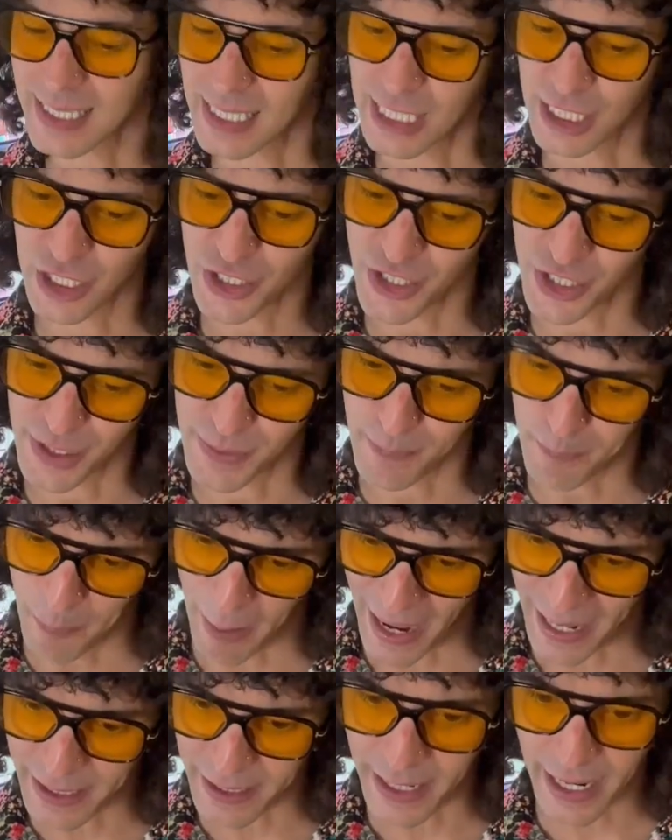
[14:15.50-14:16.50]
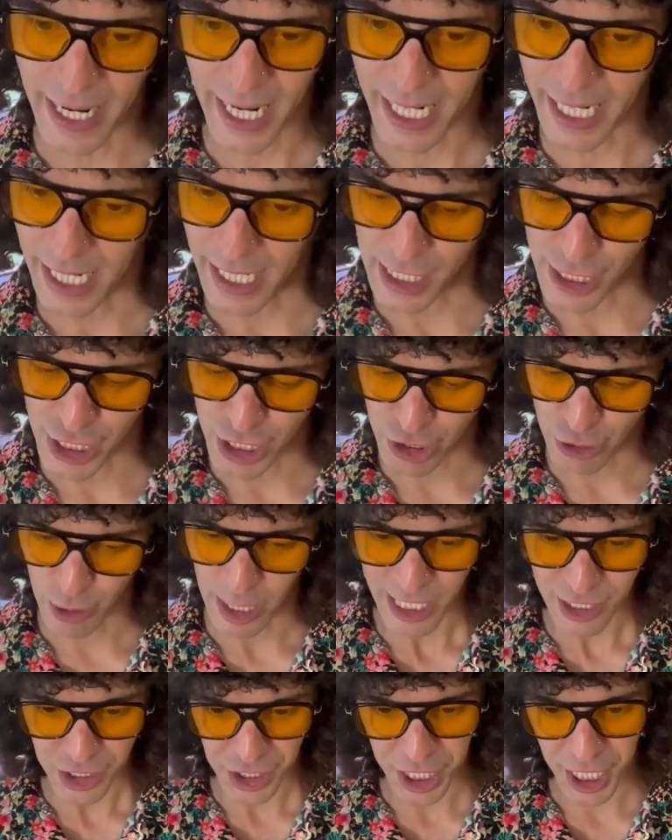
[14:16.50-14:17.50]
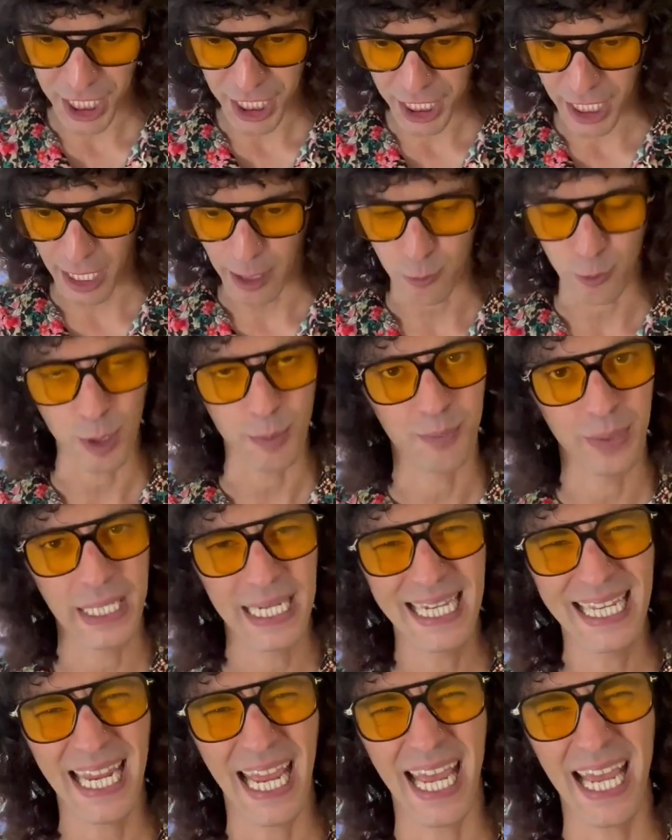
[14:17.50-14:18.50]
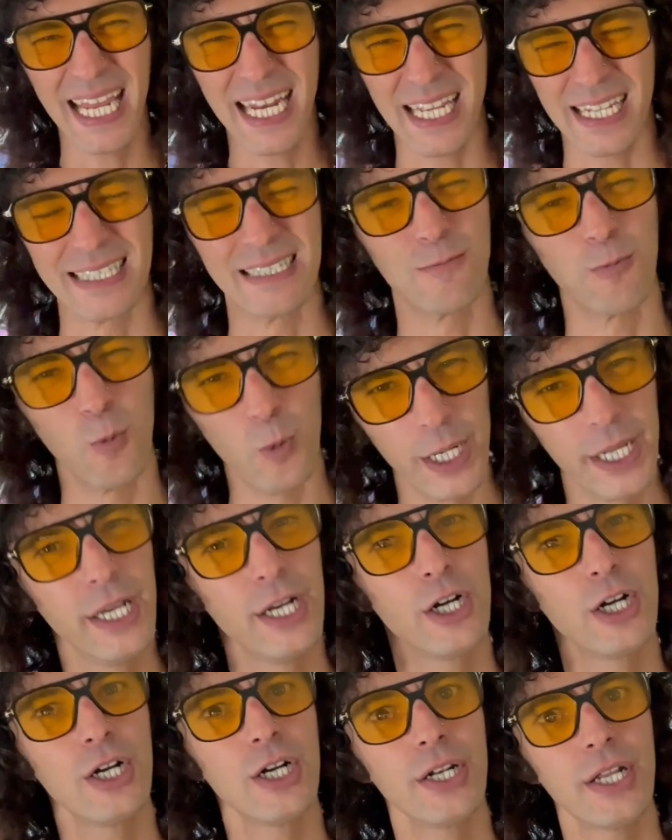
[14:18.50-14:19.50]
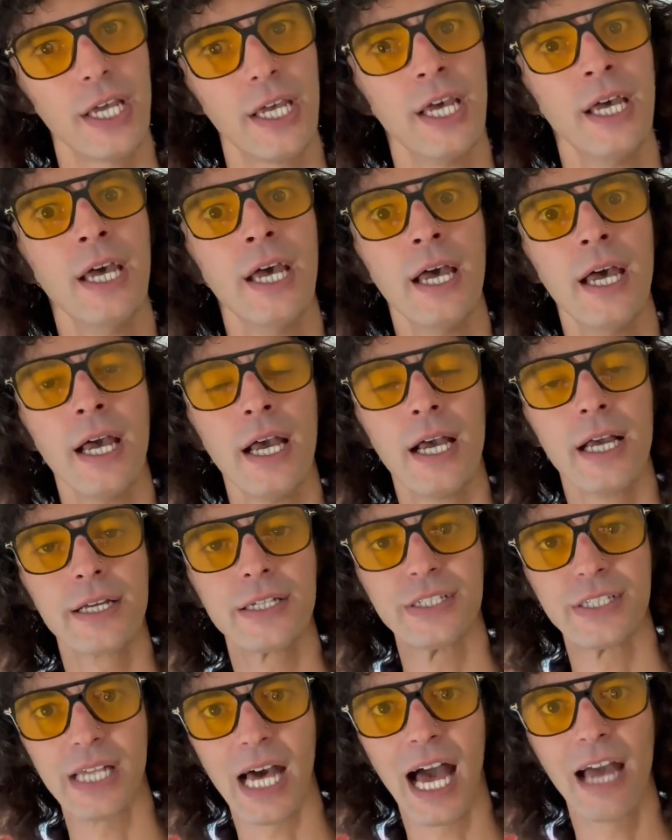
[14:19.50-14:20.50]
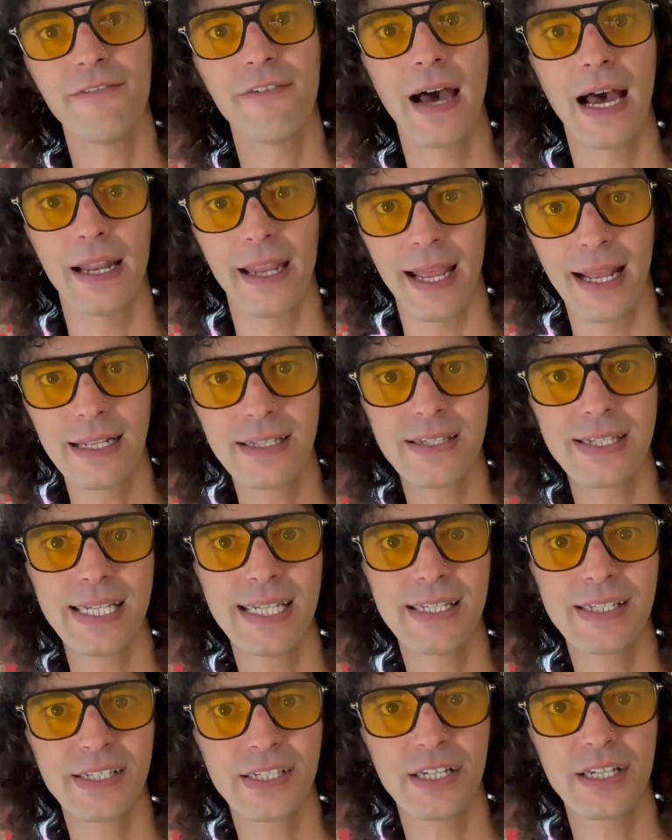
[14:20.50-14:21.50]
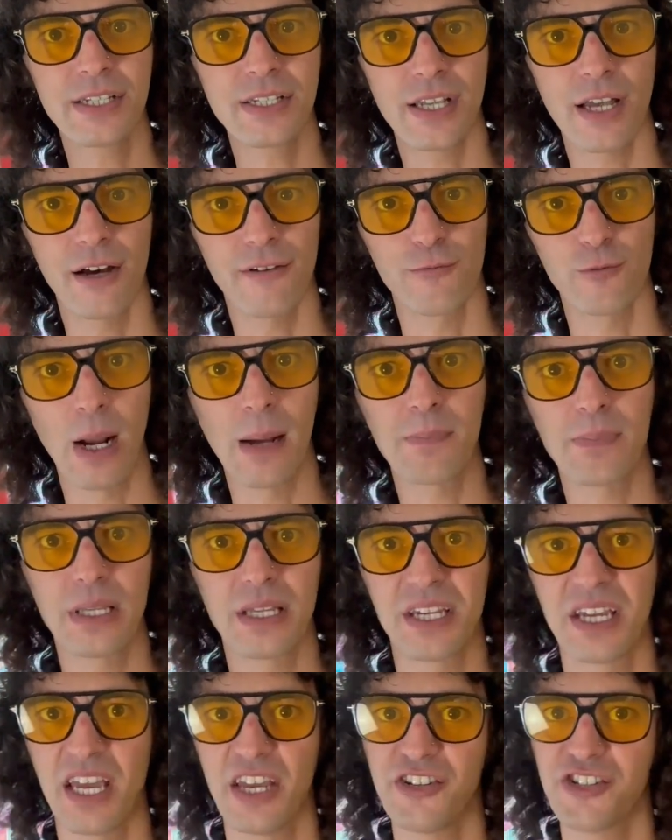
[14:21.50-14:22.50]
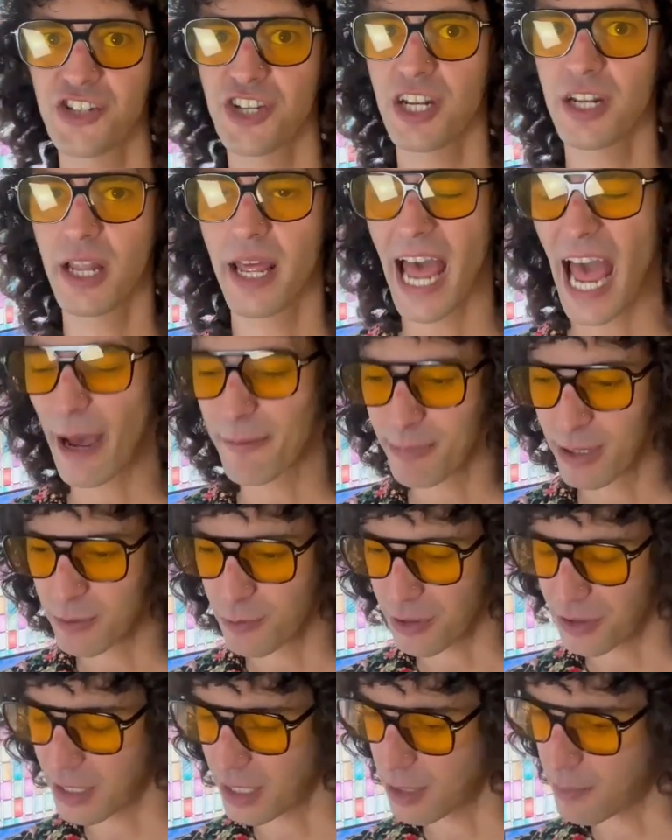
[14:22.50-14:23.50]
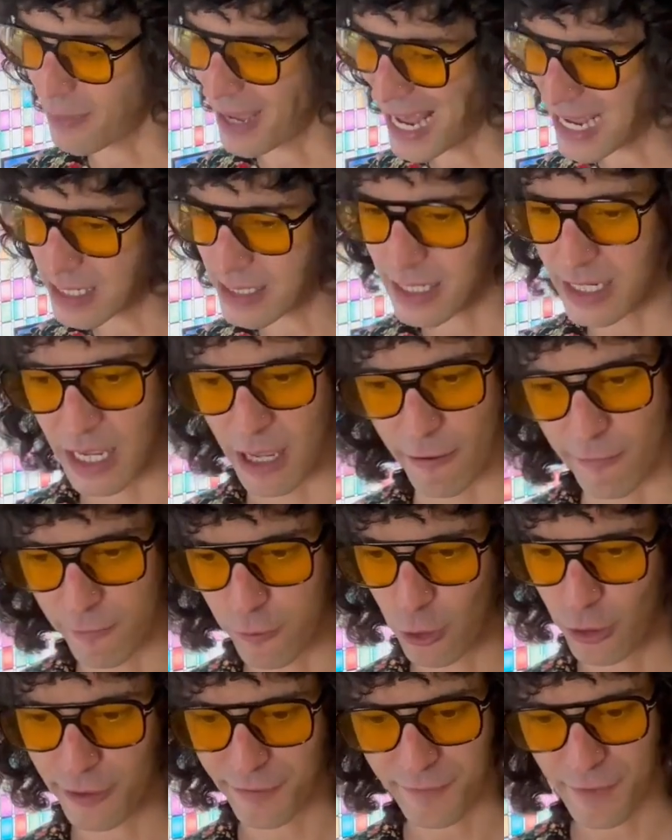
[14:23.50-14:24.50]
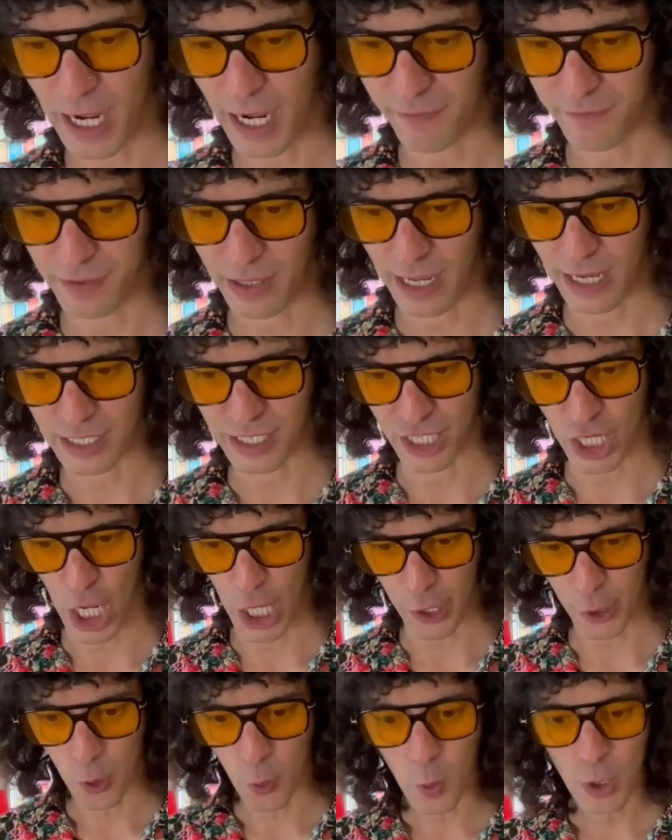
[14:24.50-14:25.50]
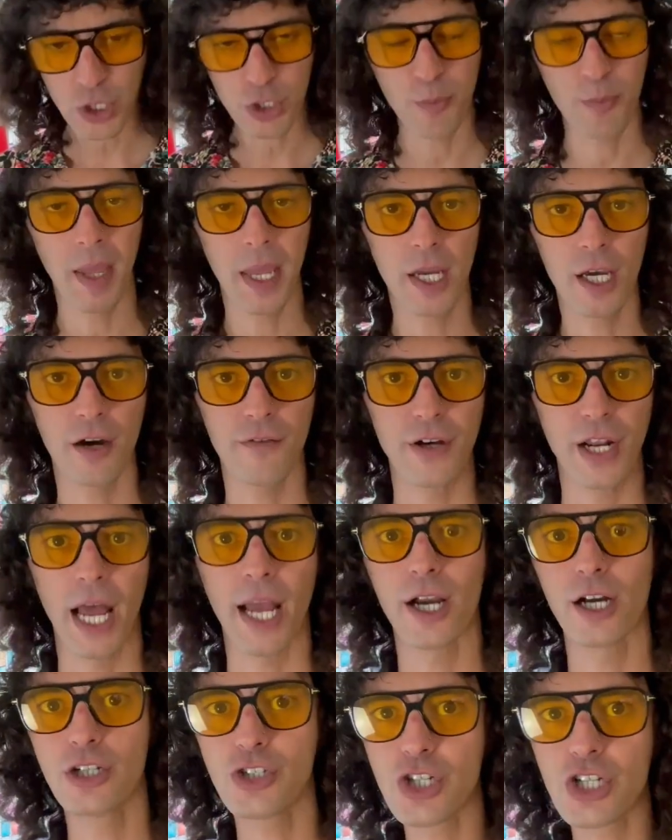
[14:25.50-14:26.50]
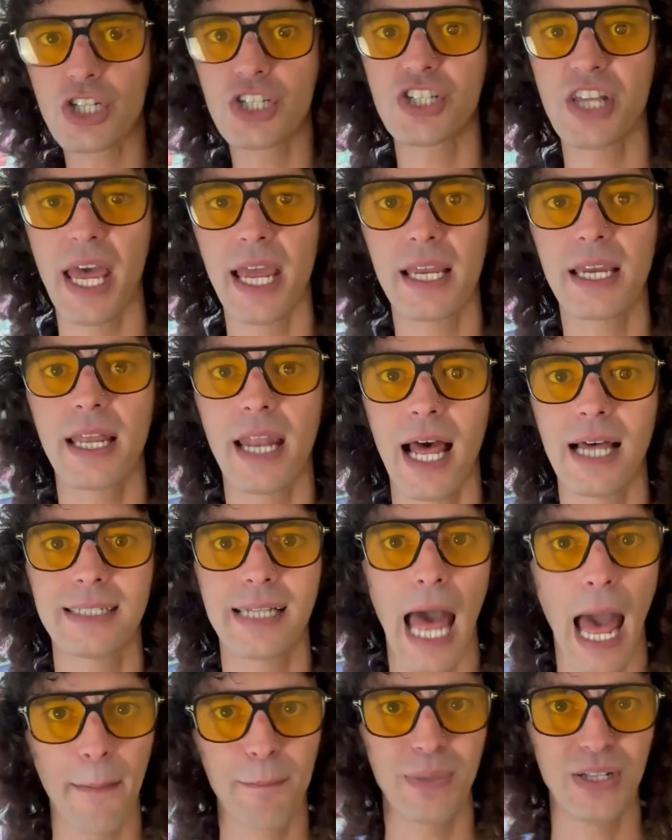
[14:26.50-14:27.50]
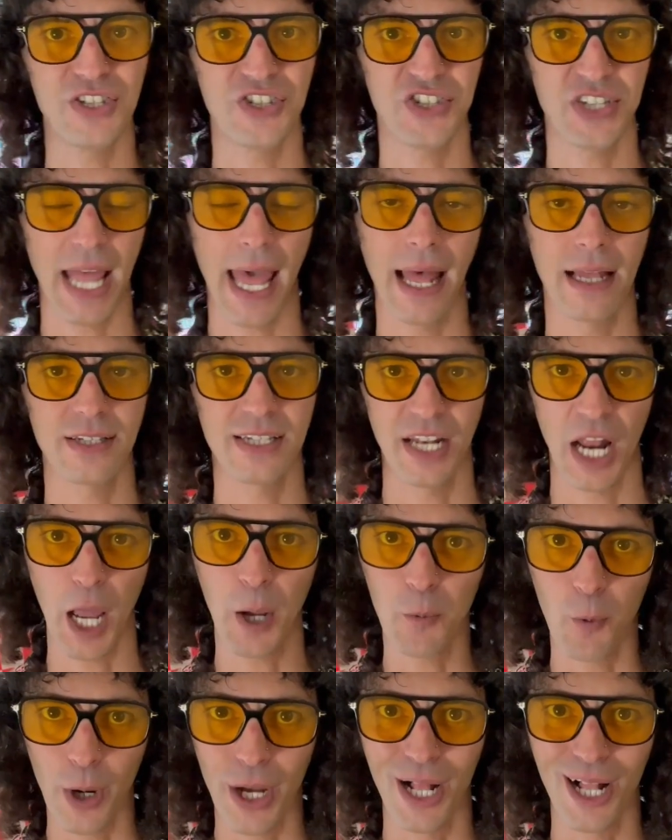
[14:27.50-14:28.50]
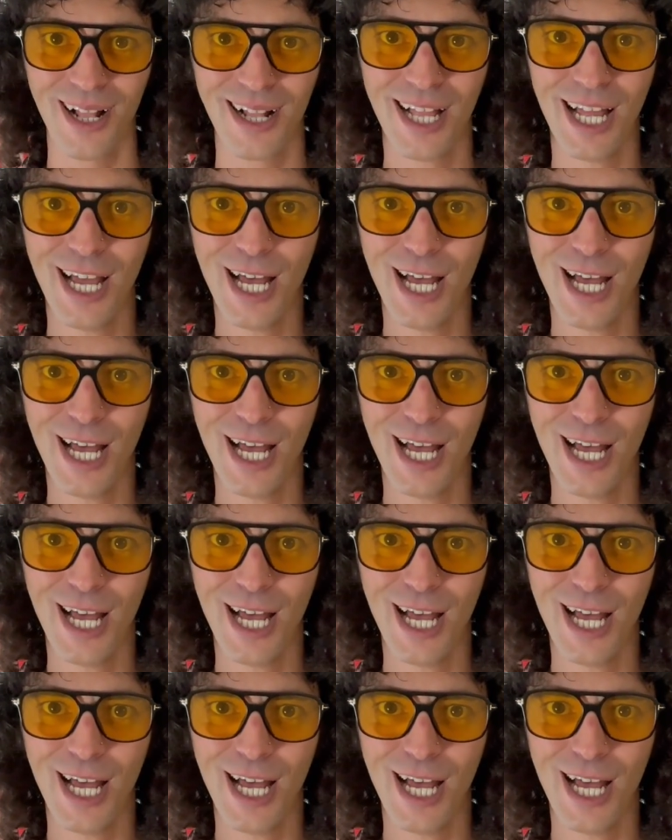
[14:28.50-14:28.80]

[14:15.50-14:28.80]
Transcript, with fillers: is just bending and stretching and repeat. It is weird because I've had instances of replication happen within the past again four to five days and I don't know what to make of it. I could just take it as happenstance and I will,